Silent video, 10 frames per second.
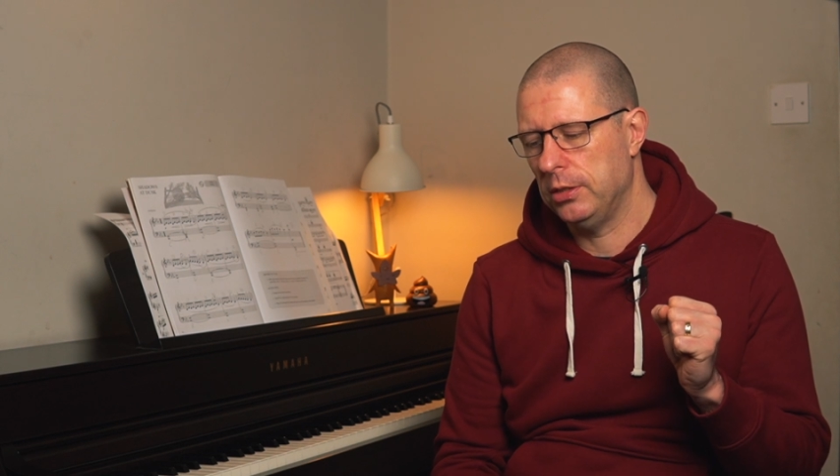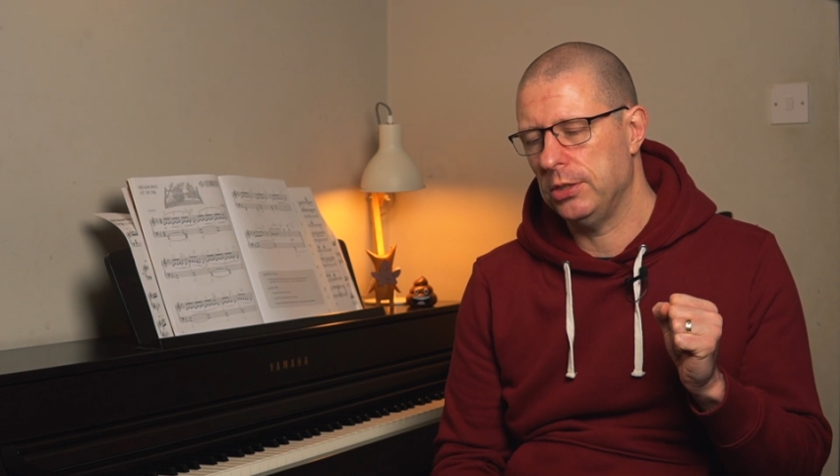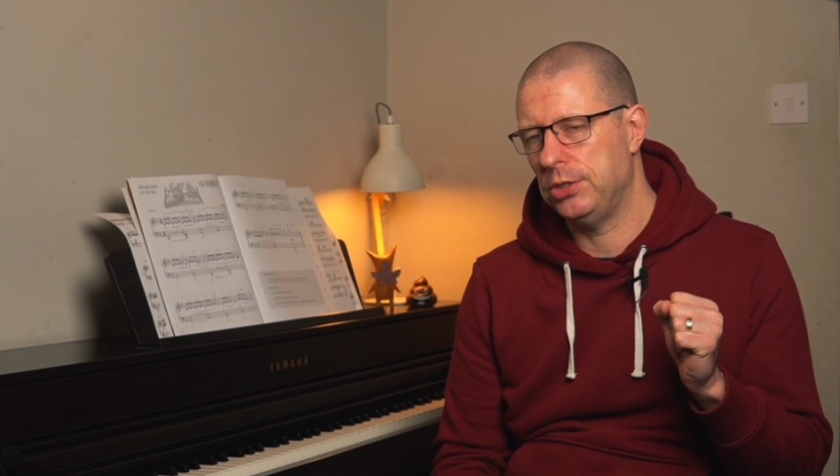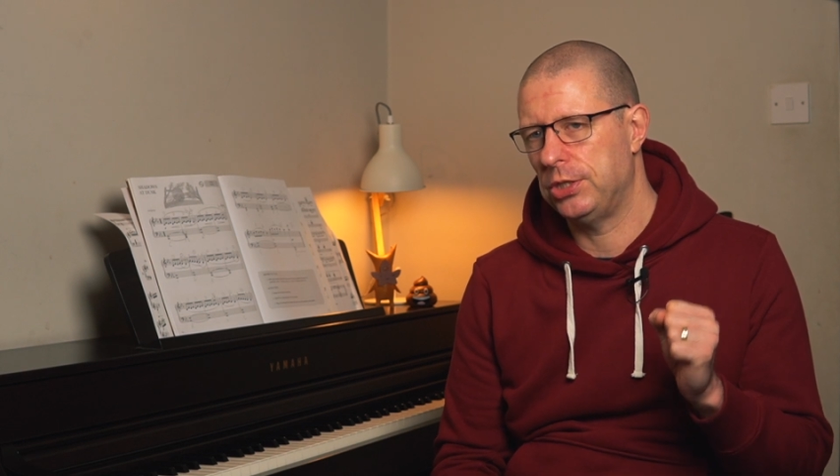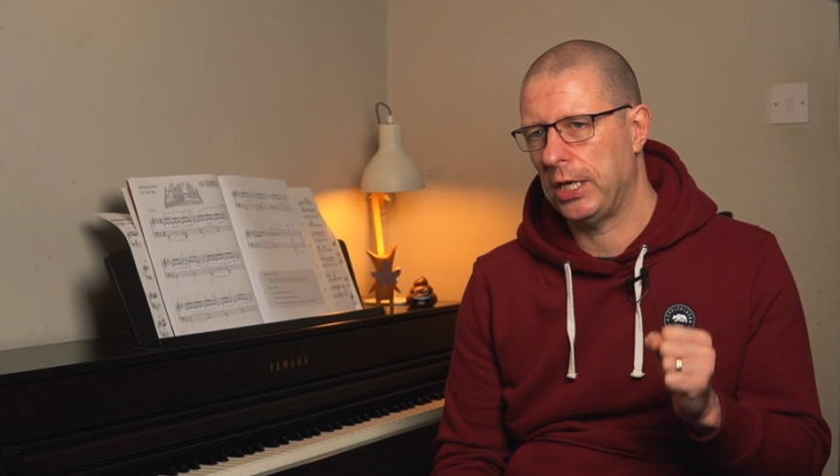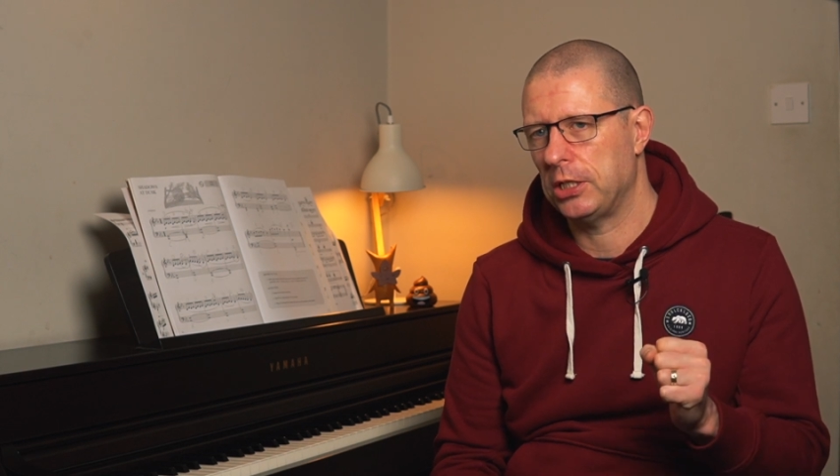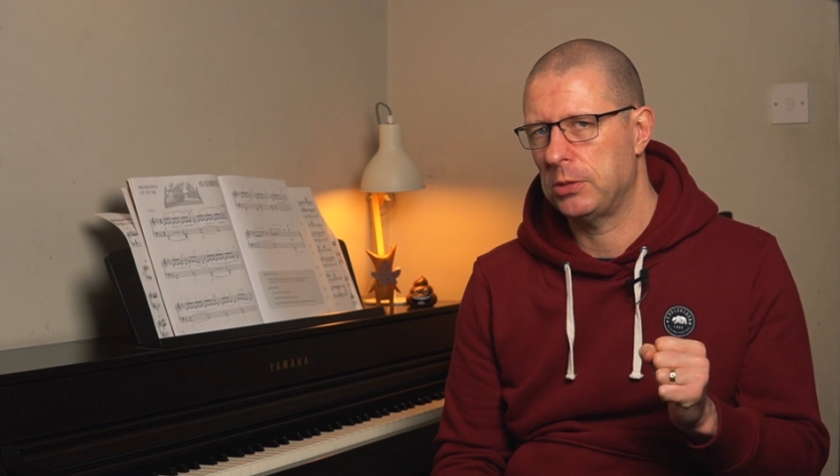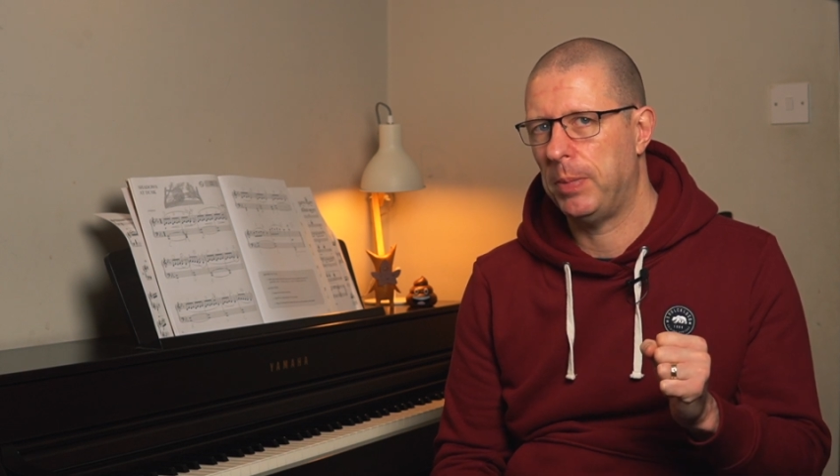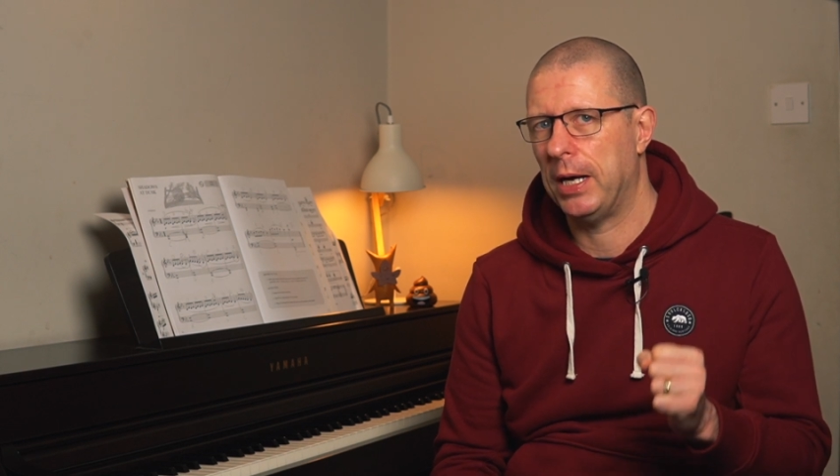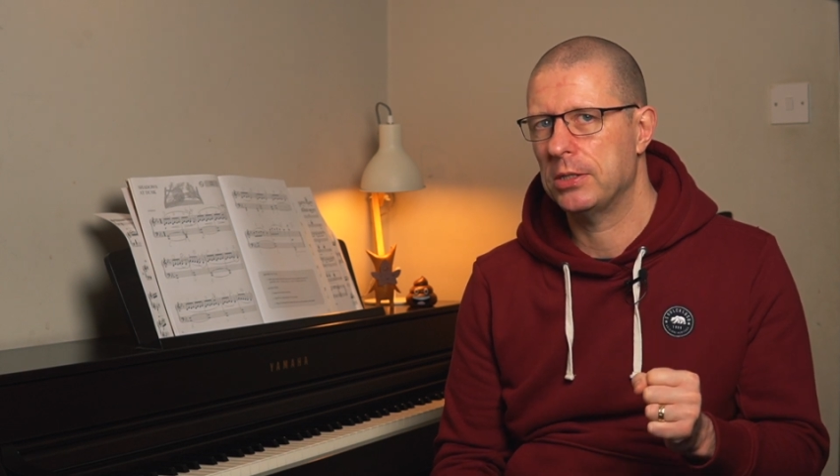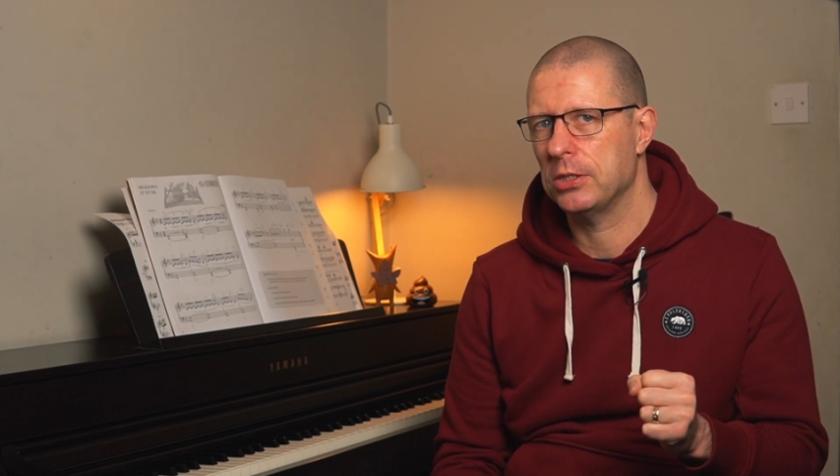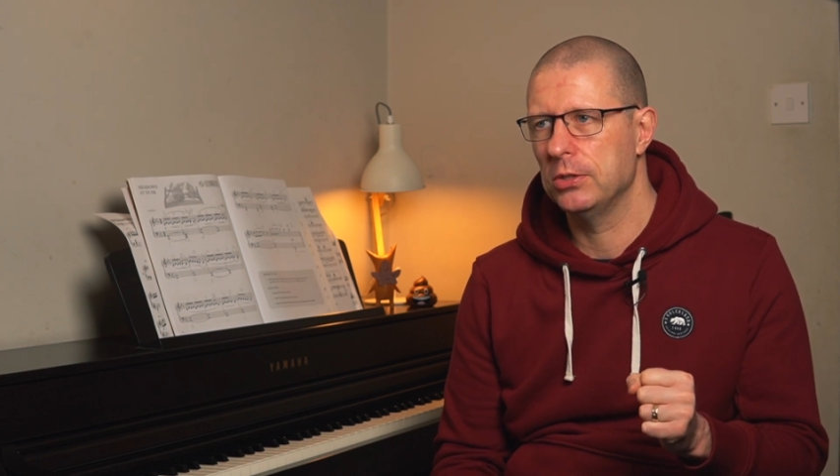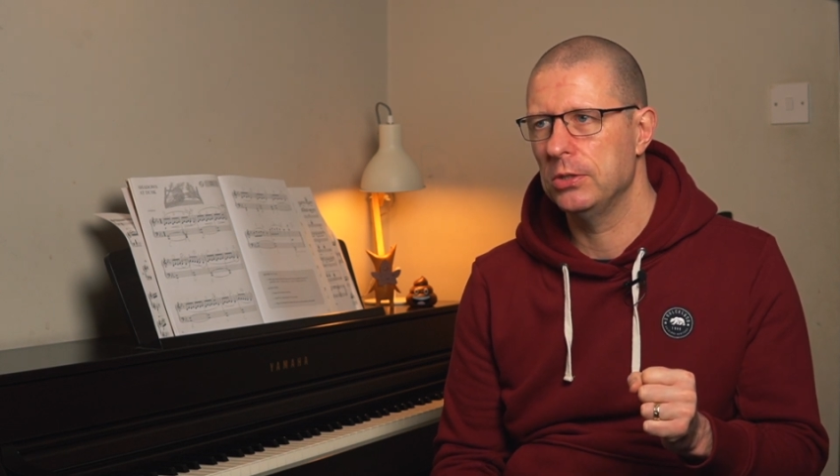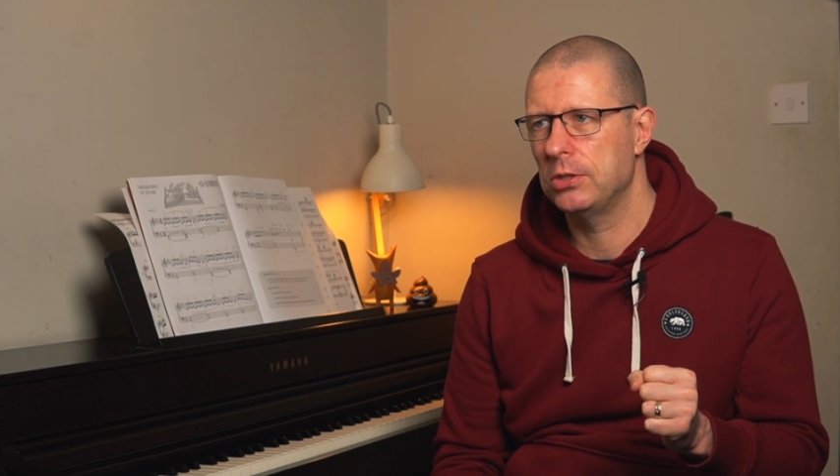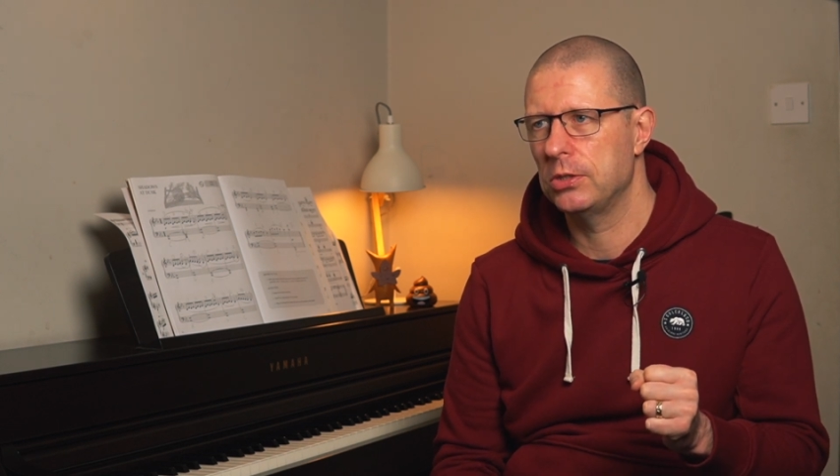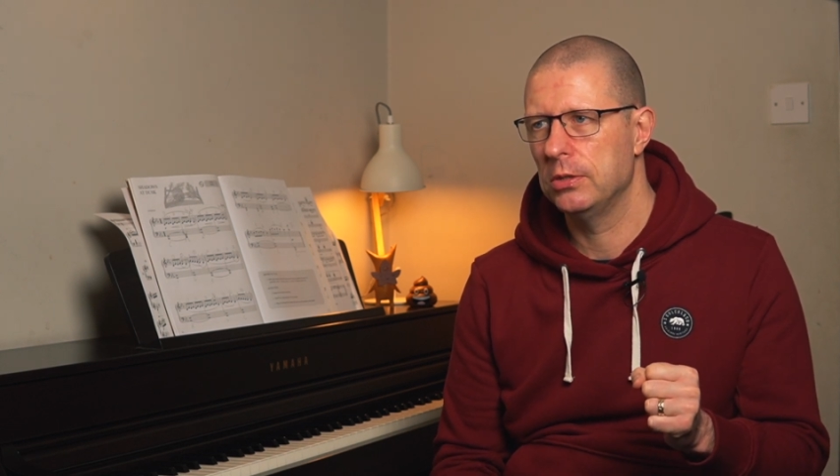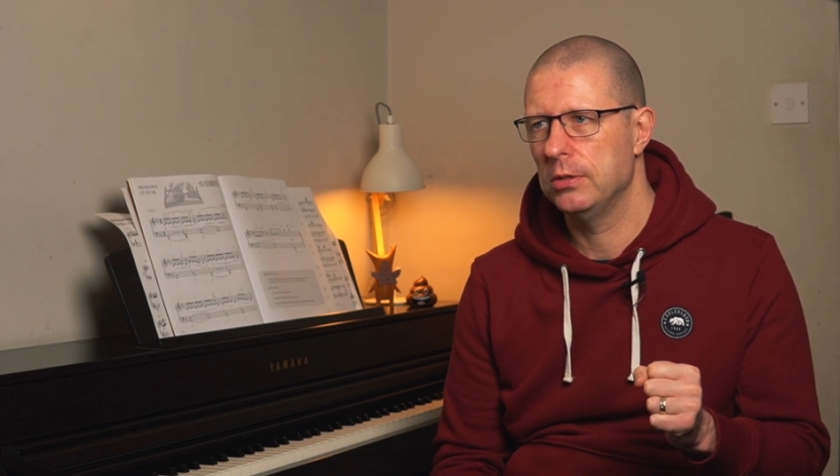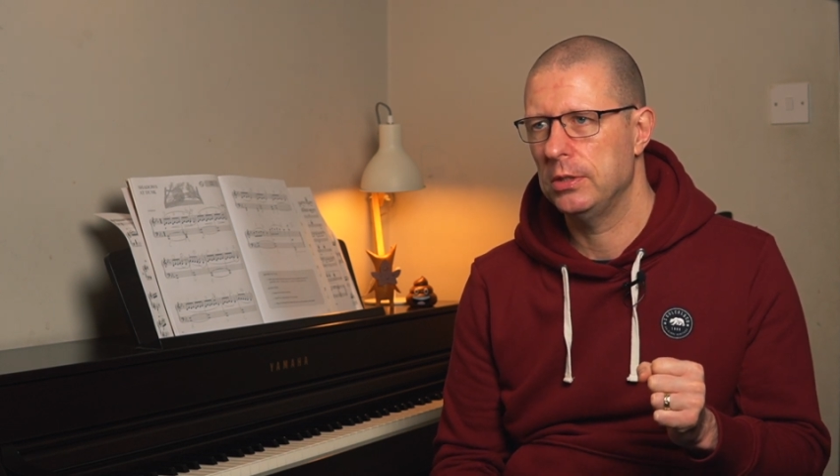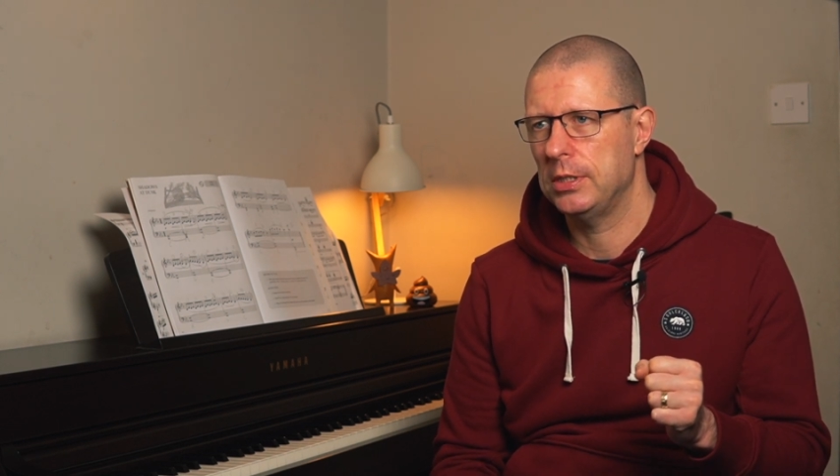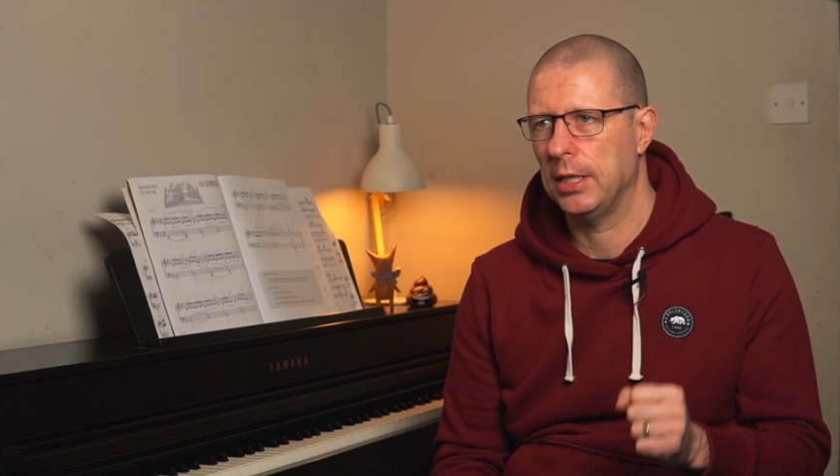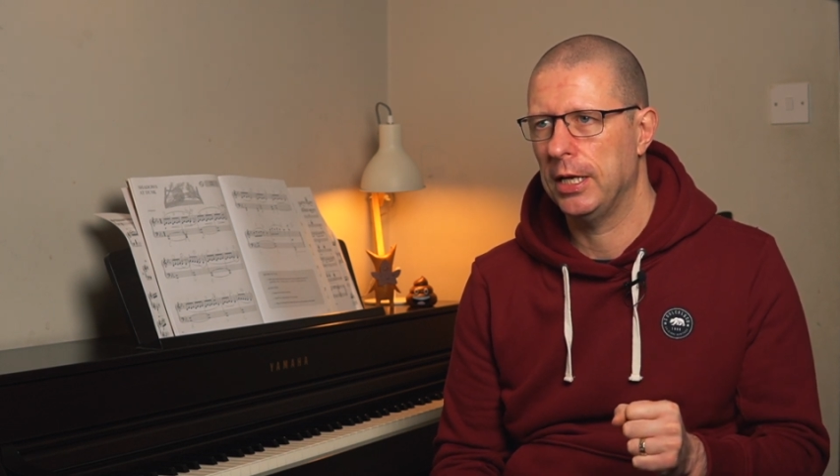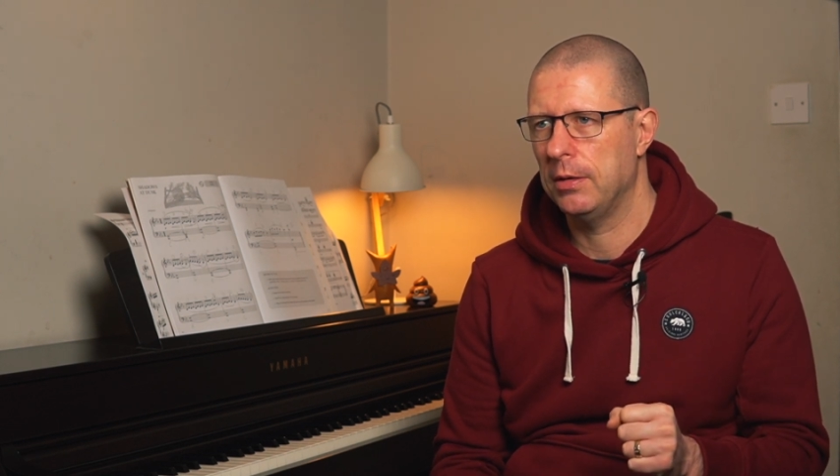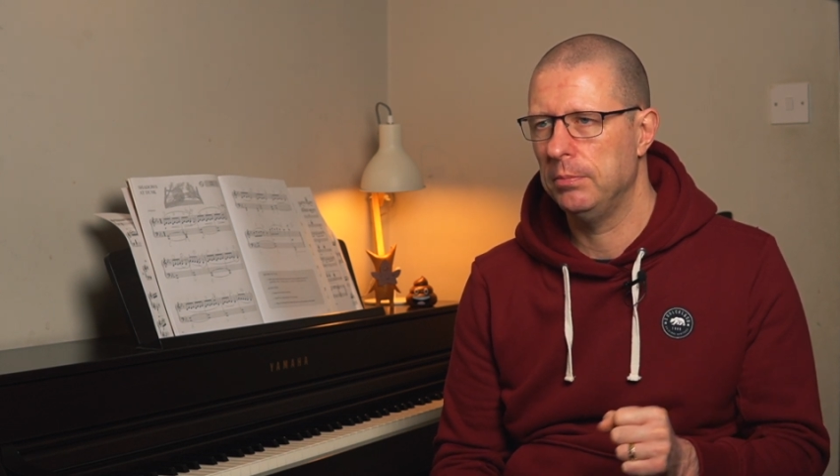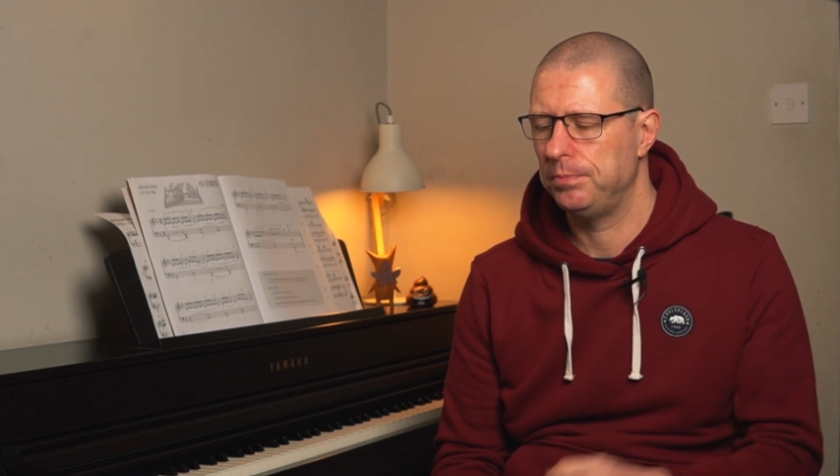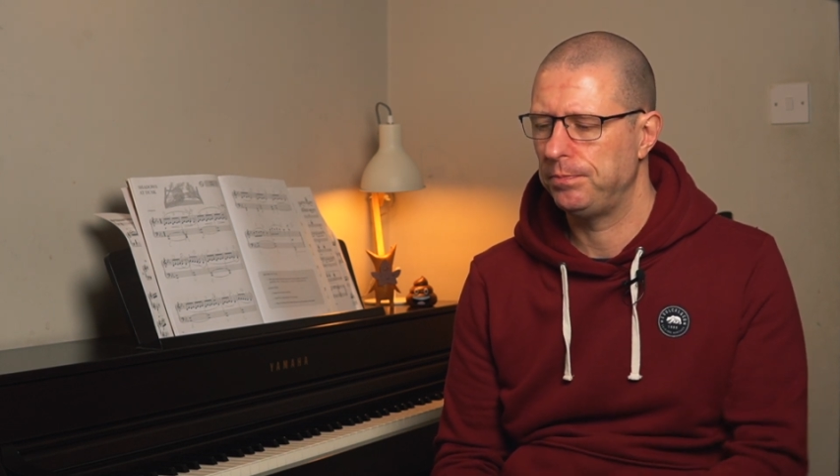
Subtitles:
6 patterns to learn,